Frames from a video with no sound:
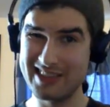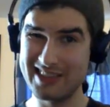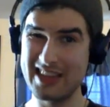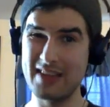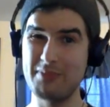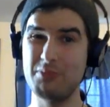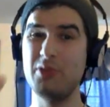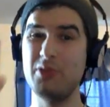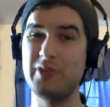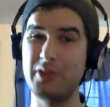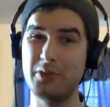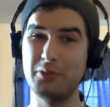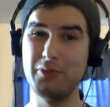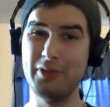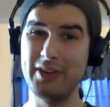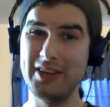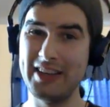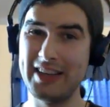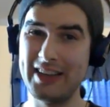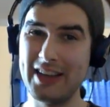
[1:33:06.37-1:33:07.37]
That movie
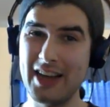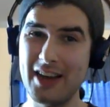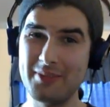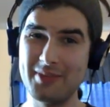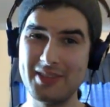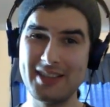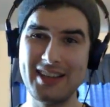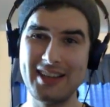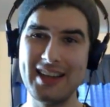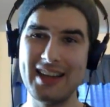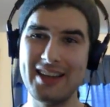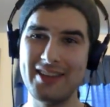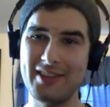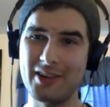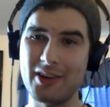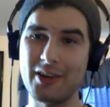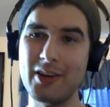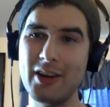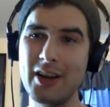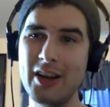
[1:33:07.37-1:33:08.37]
really comes
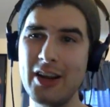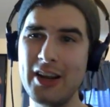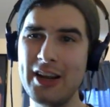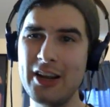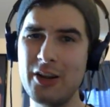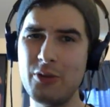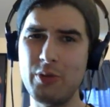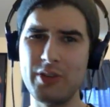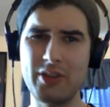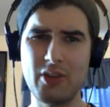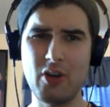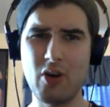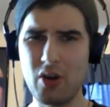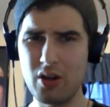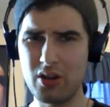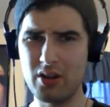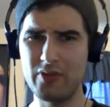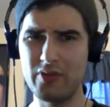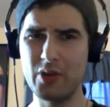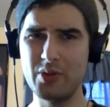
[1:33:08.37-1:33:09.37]
together with
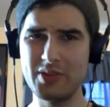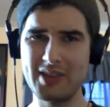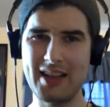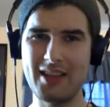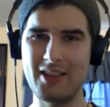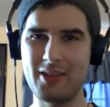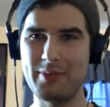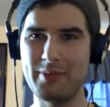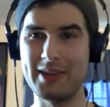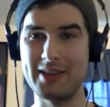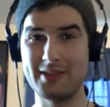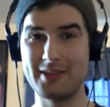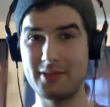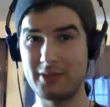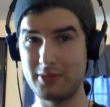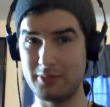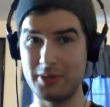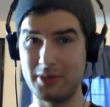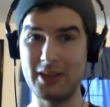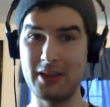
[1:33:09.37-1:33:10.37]
all of those elements
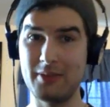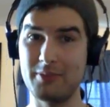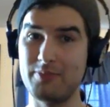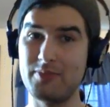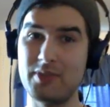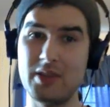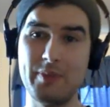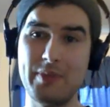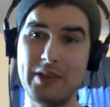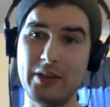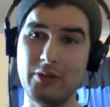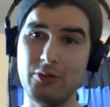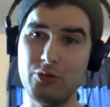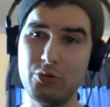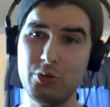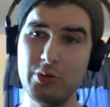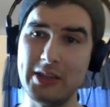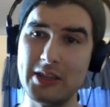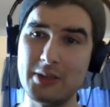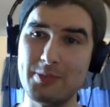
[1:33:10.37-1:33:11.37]
to become something
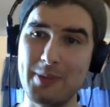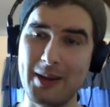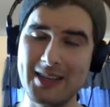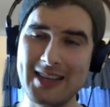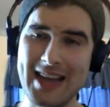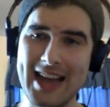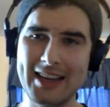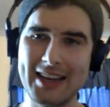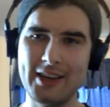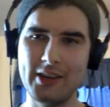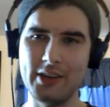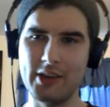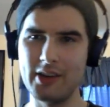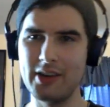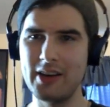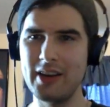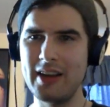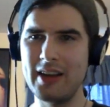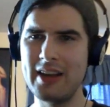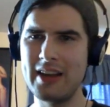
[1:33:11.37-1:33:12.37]
truly
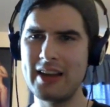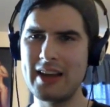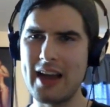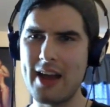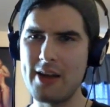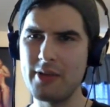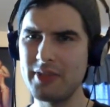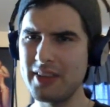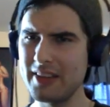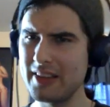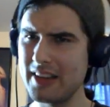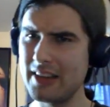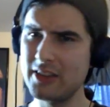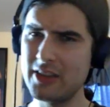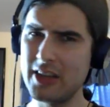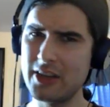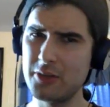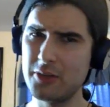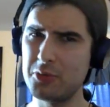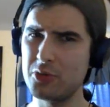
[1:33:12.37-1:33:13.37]
spectacular. I don't think The
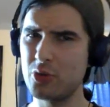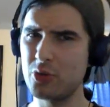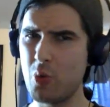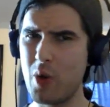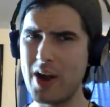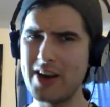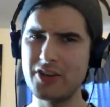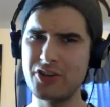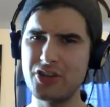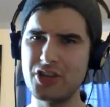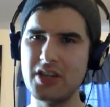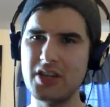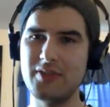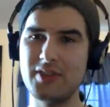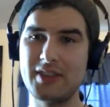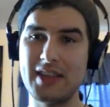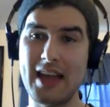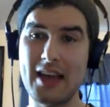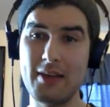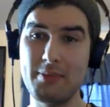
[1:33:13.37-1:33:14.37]
Untouchables quite
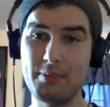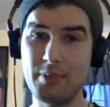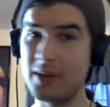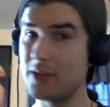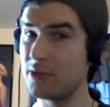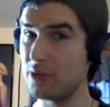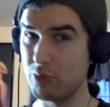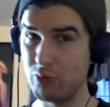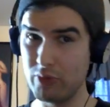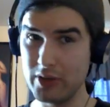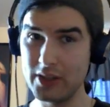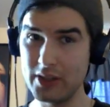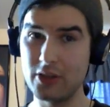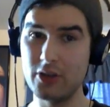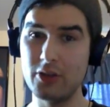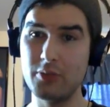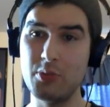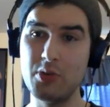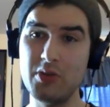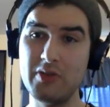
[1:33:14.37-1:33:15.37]
achieves that, but it's a really
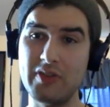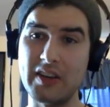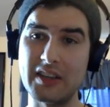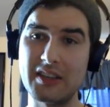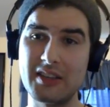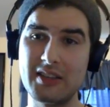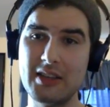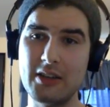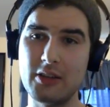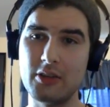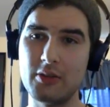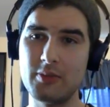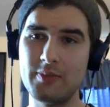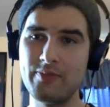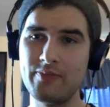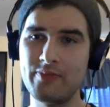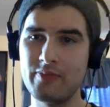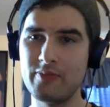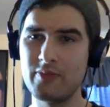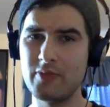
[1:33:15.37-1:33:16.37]
good movie still.
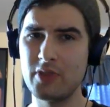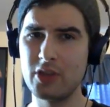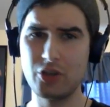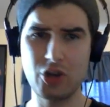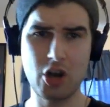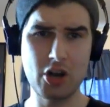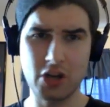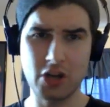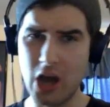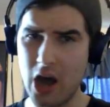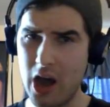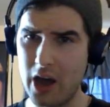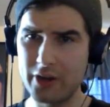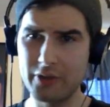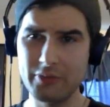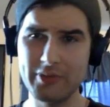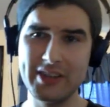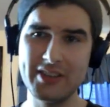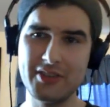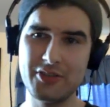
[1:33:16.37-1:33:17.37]
Sean
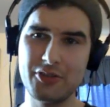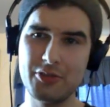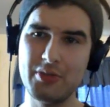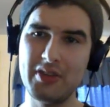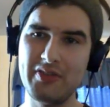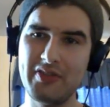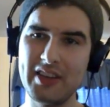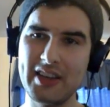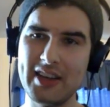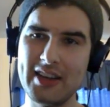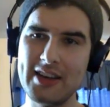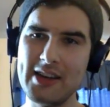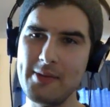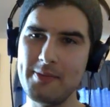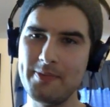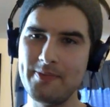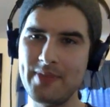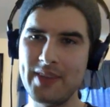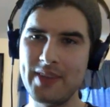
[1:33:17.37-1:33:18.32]
Connery is terrific in it.